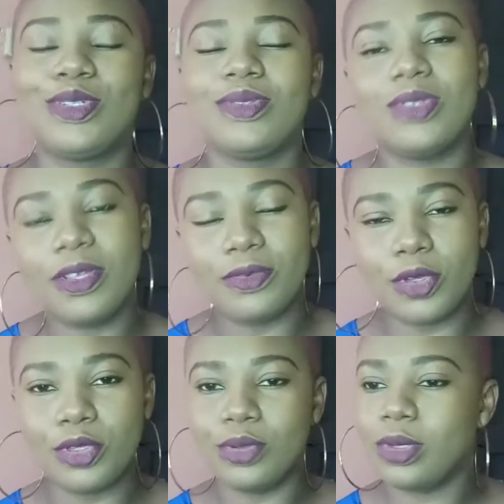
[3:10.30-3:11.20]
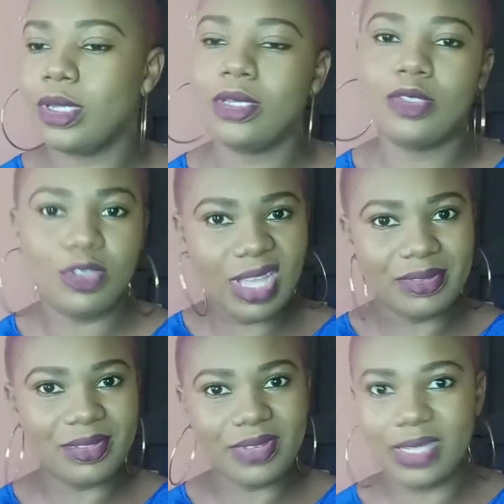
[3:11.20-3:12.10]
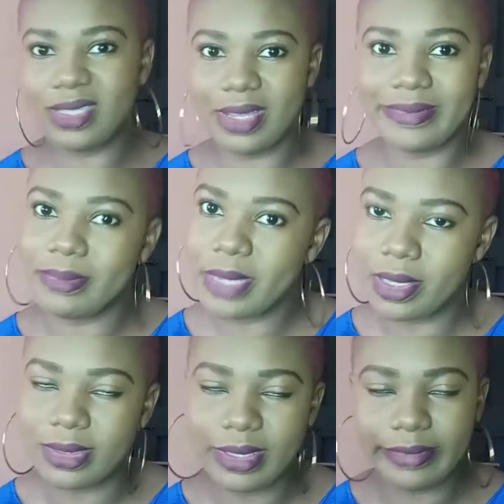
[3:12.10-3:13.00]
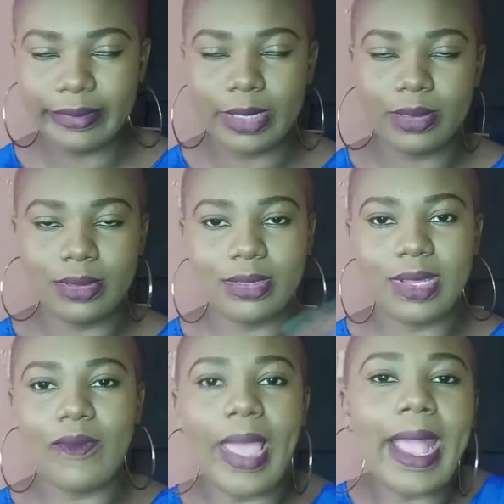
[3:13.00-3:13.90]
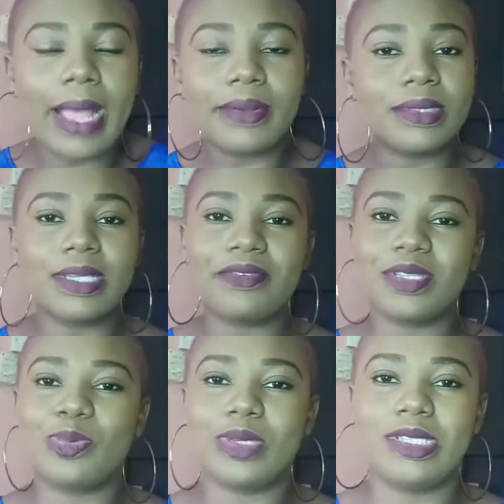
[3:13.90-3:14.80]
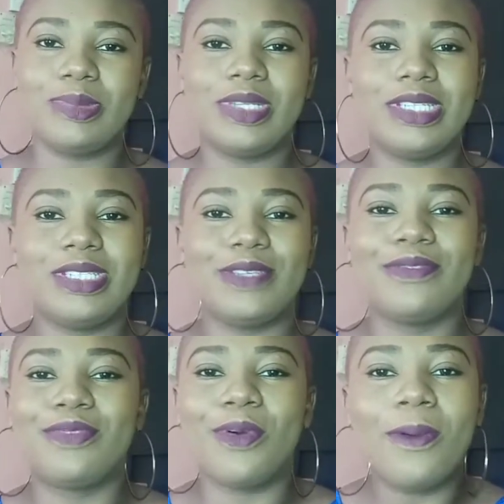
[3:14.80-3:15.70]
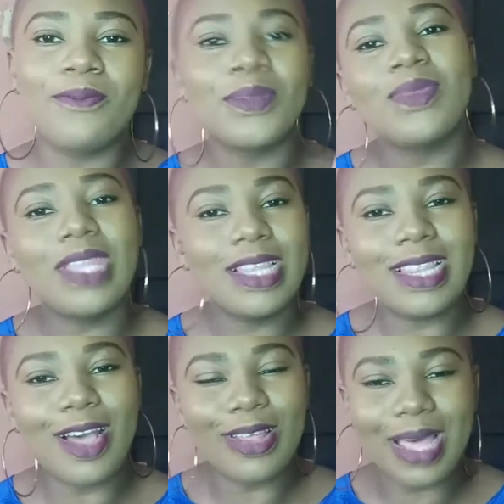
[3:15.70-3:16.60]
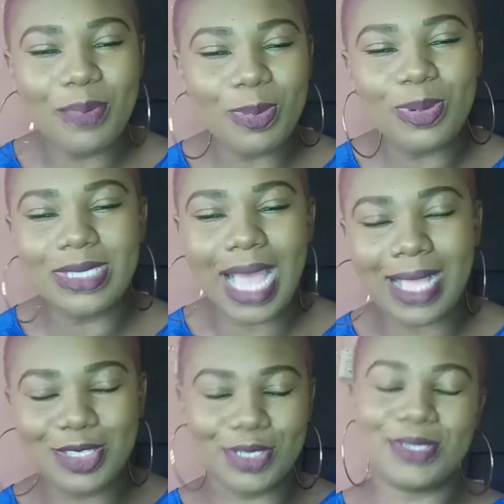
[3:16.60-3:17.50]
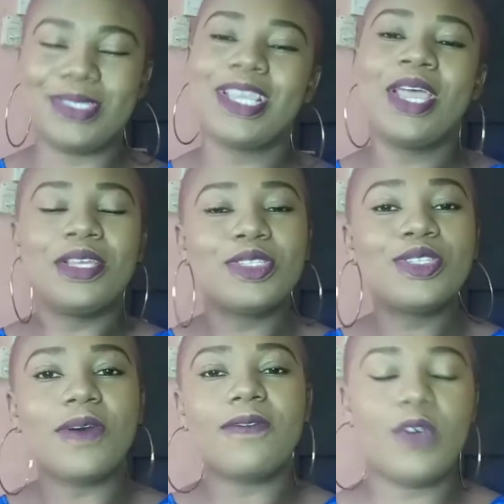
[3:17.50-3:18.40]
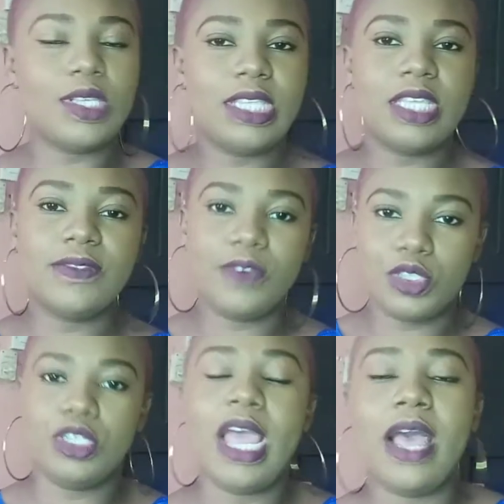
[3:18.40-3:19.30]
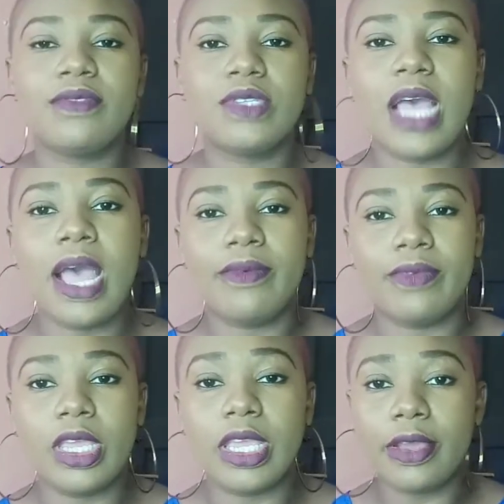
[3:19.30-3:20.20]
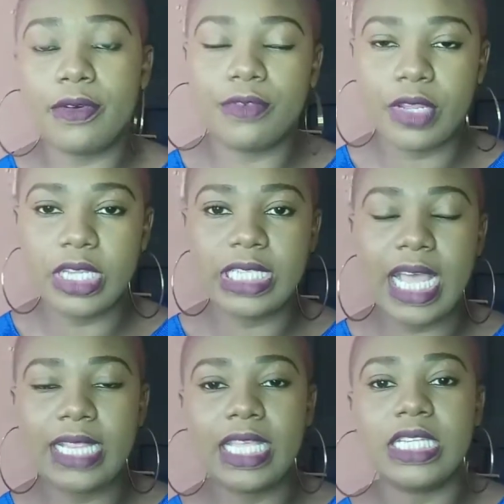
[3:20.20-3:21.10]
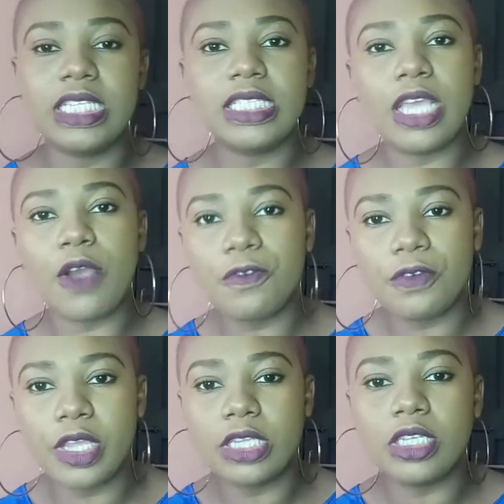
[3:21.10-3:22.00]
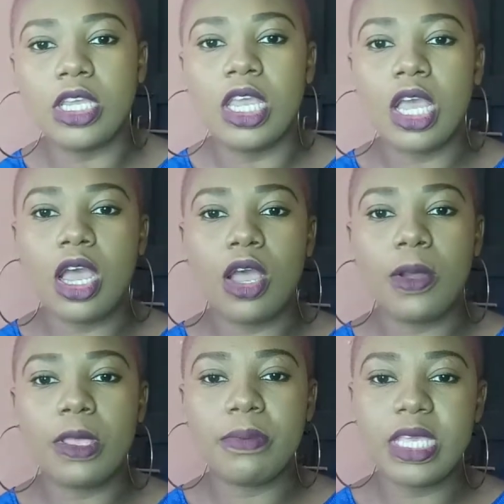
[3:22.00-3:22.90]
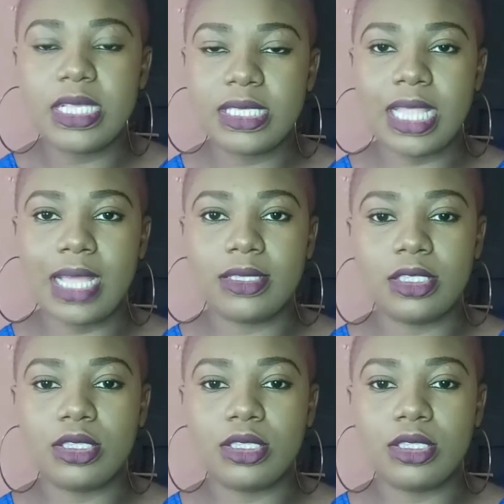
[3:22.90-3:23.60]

not for you. You have to find a girlfriend by yourself, because I cannot take responsibility for other people's actions. So first things first, you have to have a girlfriend. And then this girlfriend, it means that